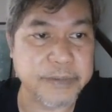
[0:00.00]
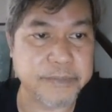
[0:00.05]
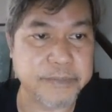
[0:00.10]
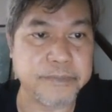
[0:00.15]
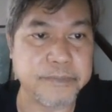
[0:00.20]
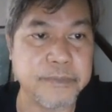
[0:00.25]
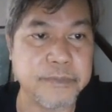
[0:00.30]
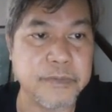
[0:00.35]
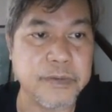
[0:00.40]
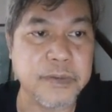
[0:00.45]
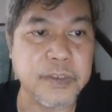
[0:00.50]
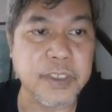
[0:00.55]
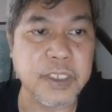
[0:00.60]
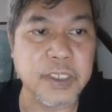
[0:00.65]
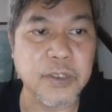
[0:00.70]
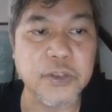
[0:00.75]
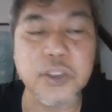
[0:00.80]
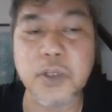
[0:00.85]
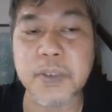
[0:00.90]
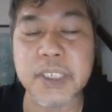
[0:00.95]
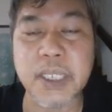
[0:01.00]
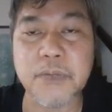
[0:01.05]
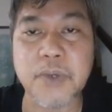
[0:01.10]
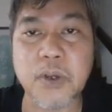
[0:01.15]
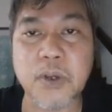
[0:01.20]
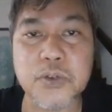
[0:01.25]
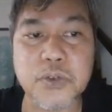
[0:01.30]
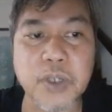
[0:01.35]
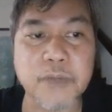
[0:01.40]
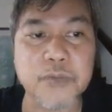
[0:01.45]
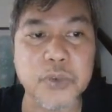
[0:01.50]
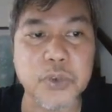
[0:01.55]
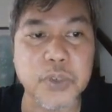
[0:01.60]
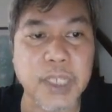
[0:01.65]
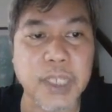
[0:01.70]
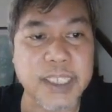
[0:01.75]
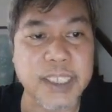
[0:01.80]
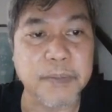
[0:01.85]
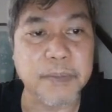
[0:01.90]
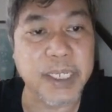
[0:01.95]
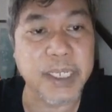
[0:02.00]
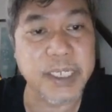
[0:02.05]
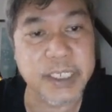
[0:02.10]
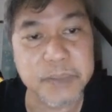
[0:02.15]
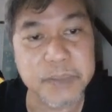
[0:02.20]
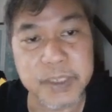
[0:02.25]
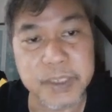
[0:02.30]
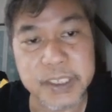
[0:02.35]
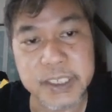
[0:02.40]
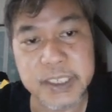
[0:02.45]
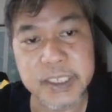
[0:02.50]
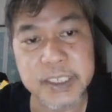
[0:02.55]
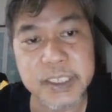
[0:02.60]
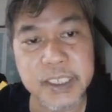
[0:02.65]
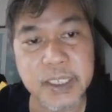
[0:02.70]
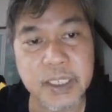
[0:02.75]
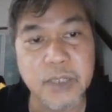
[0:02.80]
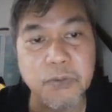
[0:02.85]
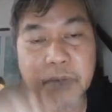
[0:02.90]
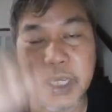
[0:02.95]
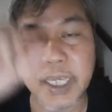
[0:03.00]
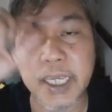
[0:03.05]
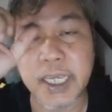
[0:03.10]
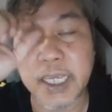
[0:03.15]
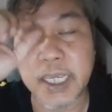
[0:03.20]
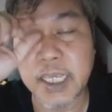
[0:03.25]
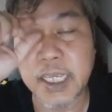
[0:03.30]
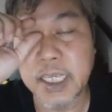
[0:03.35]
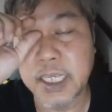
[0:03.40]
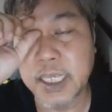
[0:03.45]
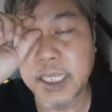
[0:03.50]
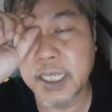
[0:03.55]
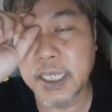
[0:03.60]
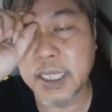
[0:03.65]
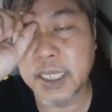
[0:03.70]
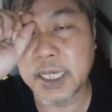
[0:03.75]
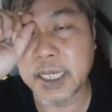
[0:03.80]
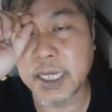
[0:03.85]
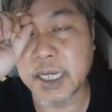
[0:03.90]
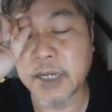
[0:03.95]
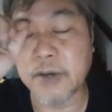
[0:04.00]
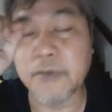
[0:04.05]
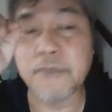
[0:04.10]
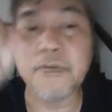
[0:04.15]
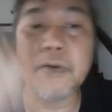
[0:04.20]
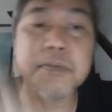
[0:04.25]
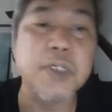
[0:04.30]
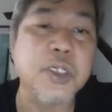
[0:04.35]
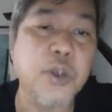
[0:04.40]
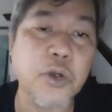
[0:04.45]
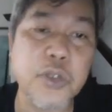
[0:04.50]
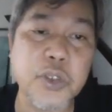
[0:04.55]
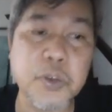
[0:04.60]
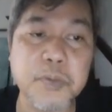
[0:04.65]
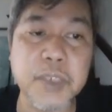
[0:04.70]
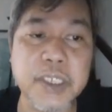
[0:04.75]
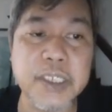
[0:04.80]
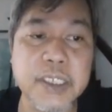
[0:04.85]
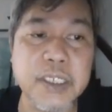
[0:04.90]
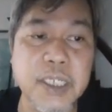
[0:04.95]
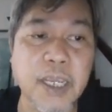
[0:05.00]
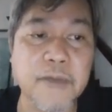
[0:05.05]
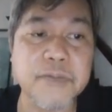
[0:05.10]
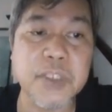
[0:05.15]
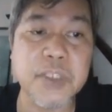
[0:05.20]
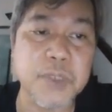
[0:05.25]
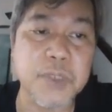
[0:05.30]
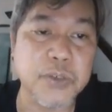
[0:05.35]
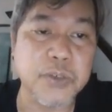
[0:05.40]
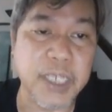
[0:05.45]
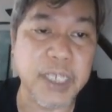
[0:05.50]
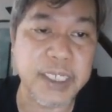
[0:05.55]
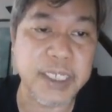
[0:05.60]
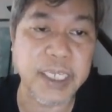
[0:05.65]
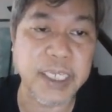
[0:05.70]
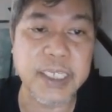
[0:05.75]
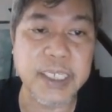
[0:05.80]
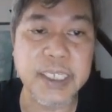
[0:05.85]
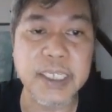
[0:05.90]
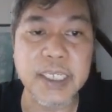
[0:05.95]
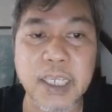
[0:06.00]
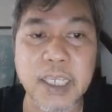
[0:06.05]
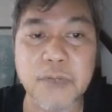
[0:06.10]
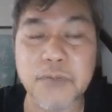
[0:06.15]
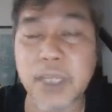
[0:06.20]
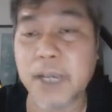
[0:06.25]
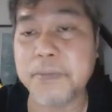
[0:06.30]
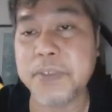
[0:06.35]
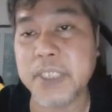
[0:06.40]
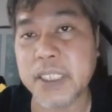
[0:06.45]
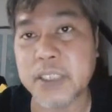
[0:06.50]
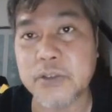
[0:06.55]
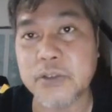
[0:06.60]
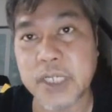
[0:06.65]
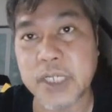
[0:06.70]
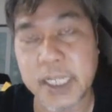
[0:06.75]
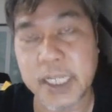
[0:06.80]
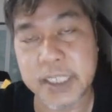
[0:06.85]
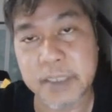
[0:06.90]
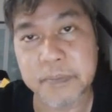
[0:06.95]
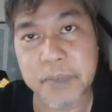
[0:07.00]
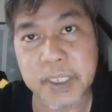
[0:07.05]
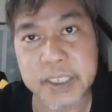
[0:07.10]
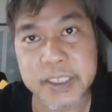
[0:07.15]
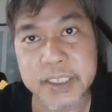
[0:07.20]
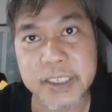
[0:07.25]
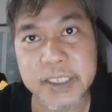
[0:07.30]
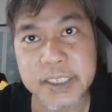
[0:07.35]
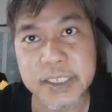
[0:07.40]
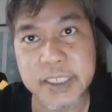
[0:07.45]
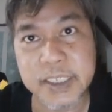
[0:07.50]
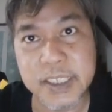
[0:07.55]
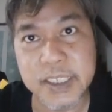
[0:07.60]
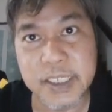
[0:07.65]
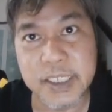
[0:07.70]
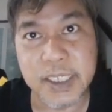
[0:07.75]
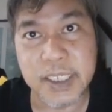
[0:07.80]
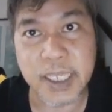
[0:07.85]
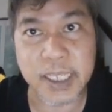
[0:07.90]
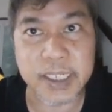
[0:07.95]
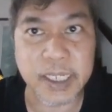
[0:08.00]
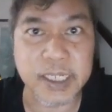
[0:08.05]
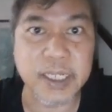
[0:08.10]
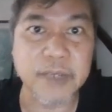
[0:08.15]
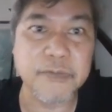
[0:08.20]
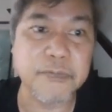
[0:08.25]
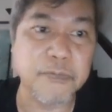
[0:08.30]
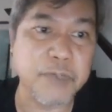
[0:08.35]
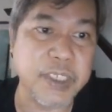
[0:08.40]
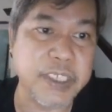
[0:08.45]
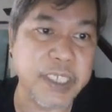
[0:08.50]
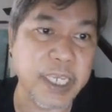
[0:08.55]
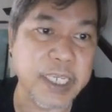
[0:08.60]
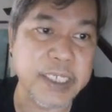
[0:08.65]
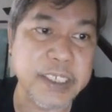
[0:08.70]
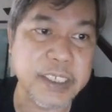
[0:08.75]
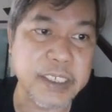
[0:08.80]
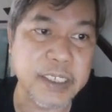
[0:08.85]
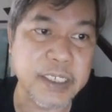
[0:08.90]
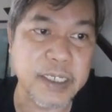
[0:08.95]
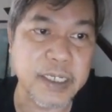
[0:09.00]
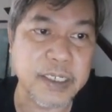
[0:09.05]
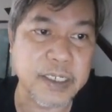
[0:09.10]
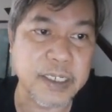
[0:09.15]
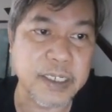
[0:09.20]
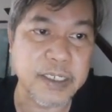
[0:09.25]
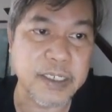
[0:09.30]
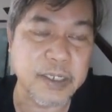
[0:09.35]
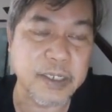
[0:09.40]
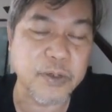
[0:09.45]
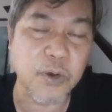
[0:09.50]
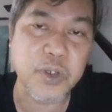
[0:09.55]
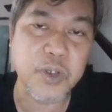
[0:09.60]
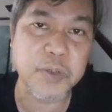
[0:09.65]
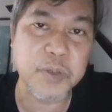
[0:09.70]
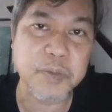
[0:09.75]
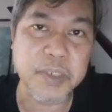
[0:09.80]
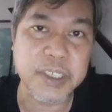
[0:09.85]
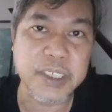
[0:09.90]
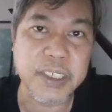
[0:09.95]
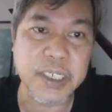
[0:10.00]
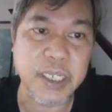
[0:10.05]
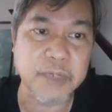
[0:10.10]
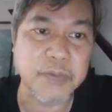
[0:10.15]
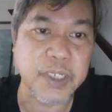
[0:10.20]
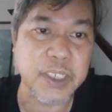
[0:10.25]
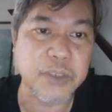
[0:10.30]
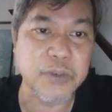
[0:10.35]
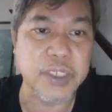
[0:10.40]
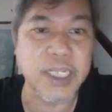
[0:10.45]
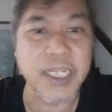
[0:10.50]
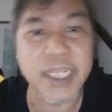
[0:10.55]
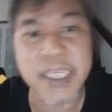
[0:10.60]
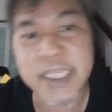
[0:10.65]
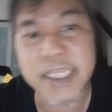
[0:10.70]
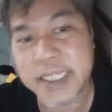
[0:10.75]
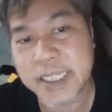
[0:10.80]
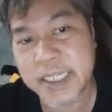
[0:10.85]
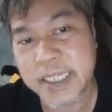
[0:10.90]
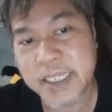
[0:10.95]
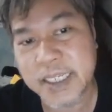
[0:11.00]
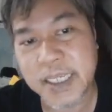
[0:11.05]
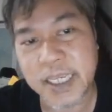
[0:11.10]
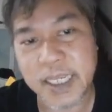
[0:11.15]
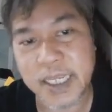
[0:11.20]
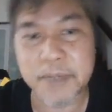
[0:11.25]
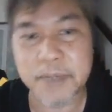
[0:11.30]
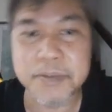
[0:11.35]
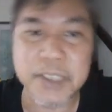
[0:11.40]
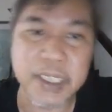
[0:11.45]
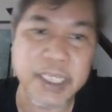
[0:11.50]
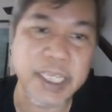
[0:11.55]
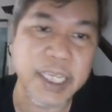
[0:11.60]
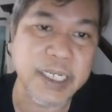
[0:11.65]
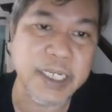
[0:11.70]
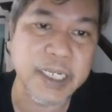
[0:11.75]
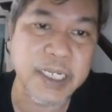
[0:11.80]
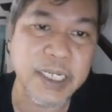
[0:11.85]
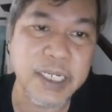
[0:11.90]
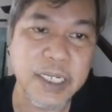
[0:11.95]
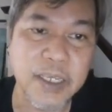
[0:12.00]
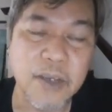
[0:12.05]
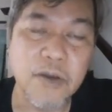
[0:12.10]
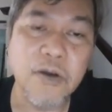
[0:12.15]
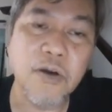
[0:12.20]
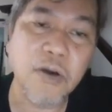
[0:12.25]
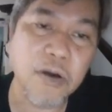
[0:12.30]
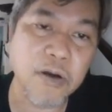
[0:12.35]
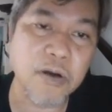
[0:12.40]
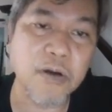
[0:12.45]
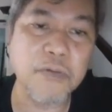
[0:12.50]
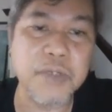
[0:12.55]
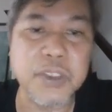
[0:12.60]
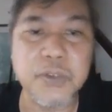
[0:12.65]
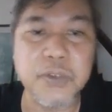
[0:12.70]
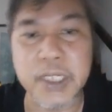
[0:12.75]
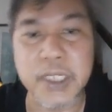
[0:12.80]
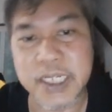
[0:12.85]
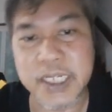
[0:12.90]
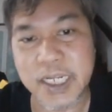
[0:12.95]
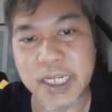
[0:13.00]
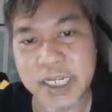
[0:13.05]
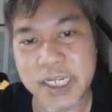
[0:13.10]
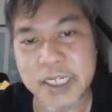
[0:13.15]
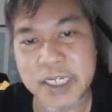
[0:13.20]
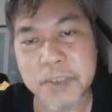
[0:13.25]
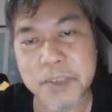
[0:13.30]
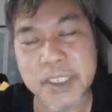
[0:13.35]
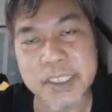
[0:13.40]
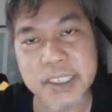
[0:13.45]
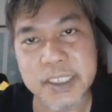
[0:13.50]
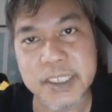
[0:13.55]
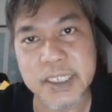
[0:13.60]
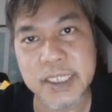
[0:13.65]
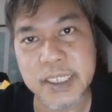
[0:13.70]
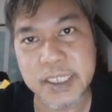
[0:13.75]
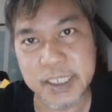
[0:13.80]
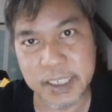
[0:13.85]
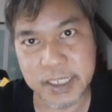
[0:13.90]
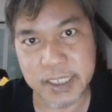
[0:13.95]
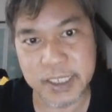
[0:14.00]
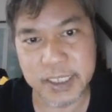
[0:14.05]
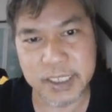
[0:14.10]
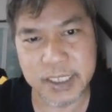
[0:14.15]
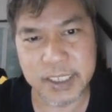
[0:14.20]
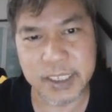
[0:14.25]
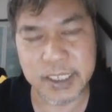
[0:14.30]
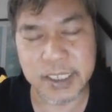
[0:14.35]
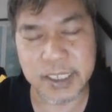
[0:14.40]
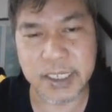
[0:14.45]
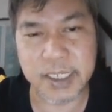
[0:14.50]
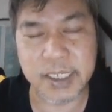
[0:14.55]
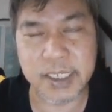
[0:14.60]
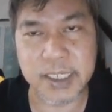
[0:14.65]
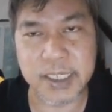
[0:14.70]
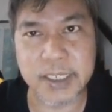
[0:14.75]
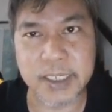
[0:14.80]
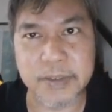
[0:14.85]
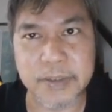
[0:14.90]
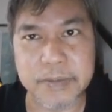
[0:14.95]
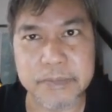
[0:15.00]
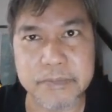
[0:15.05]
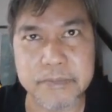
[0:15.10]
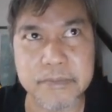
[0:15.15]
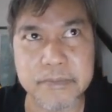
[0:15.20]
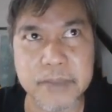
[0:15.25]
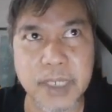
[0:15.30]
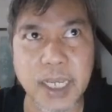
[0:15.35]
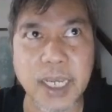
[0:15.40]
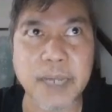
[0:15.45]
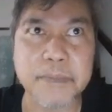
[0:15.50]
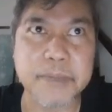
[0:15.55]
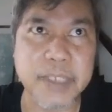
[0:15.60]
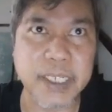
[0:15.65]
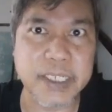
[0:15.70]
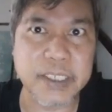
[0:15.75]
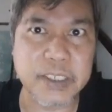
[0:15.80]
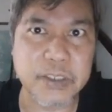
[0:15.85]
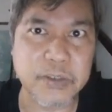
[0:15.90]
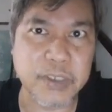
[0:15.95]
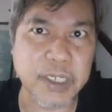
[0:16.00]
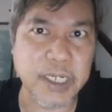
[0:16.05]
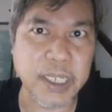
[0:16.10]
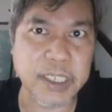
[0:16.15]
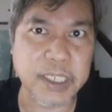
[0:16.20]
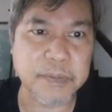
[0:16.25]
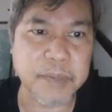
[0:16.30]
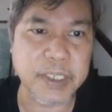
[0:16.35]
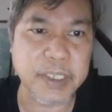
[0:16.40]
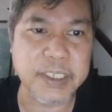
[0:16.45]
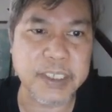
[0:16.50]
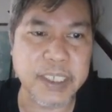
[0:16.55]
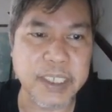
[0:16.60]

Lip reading: On top of that, we also have to do data management, where from the document, after we do chunking, we upset into the database. And then if we change the document, then we need to delete and upset again, or we do an incremental uh, update to the database.